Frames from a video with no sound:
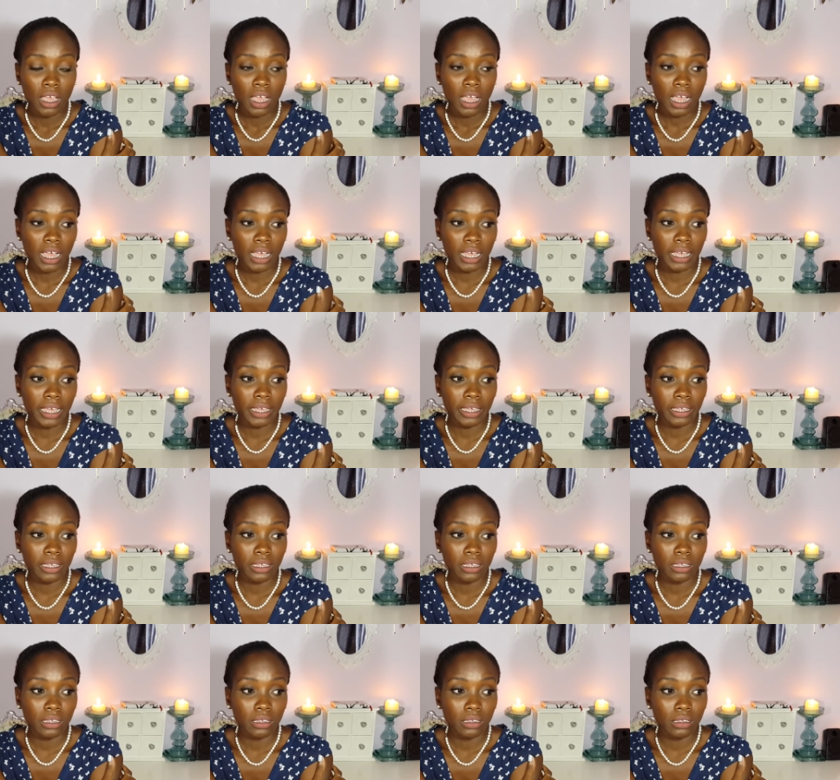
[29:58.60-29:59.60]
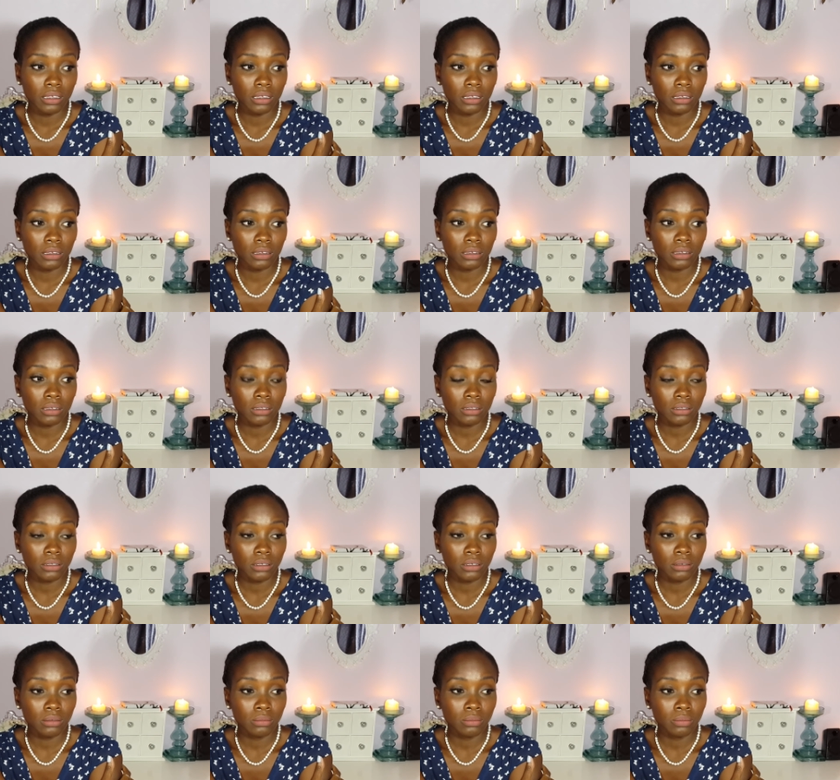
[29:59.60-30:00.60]
I
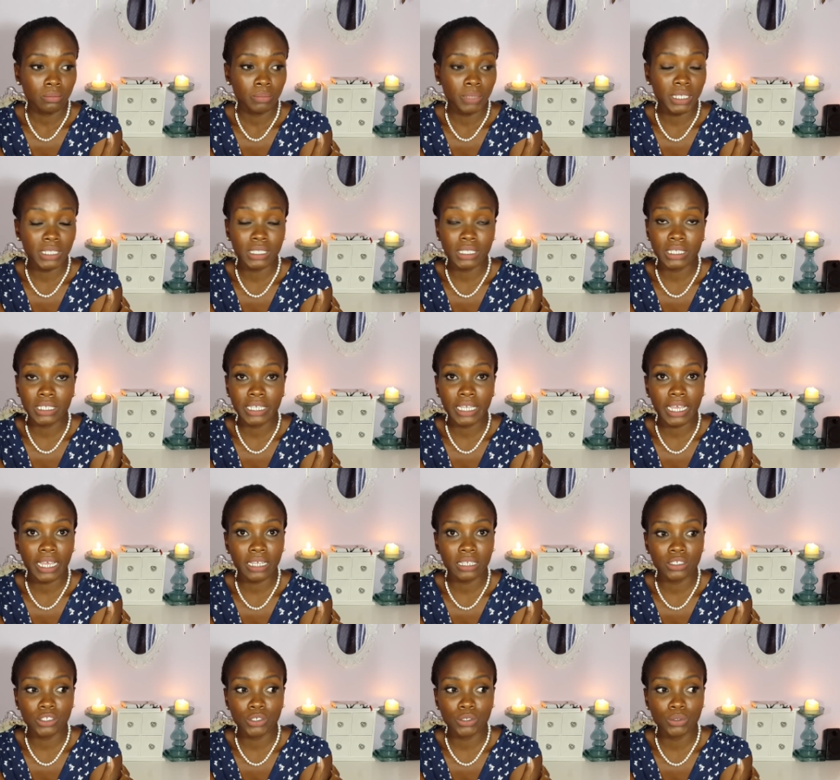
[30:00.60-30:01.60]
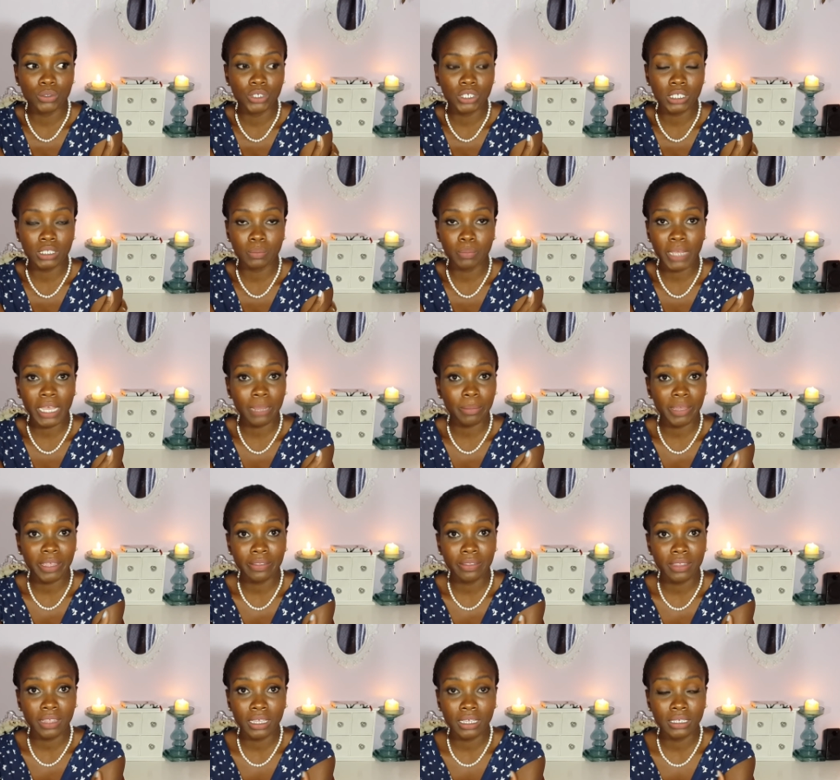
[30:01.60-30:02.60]
basically had to just pack my
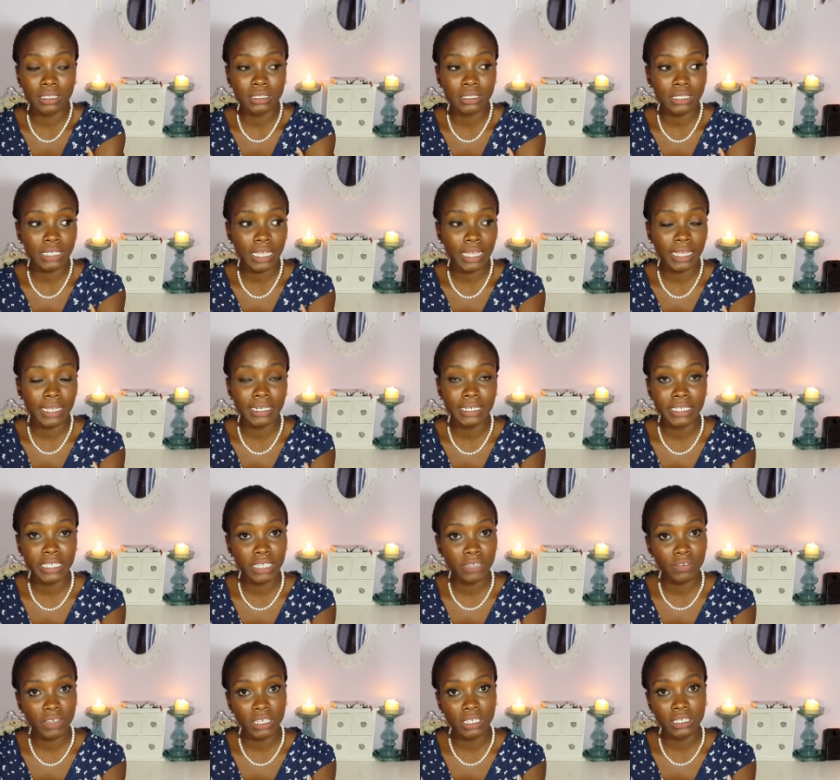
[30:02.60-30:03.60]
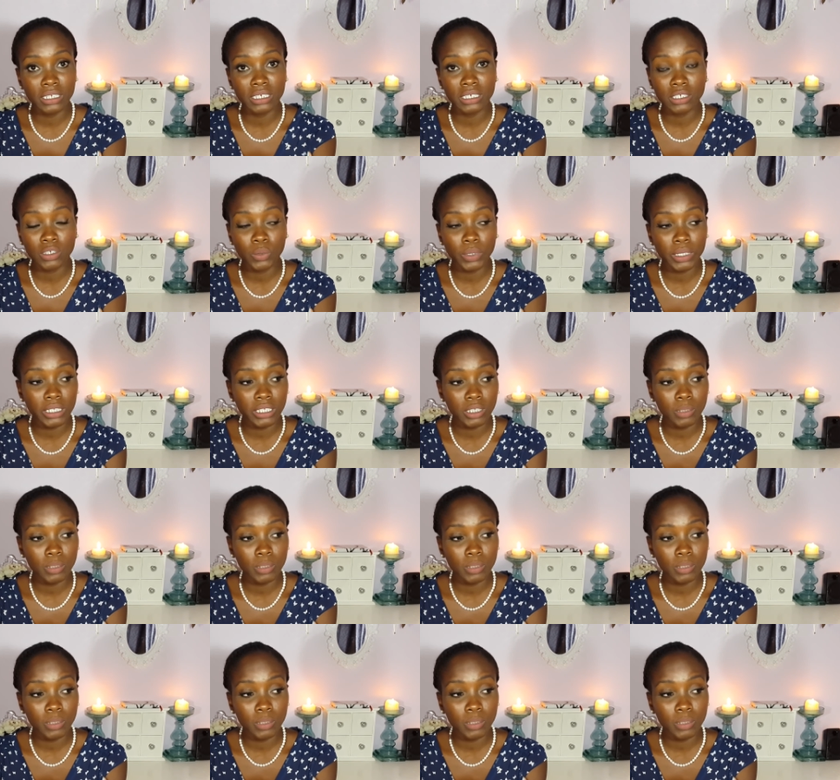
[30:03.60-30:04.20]
things and leave England as quickly as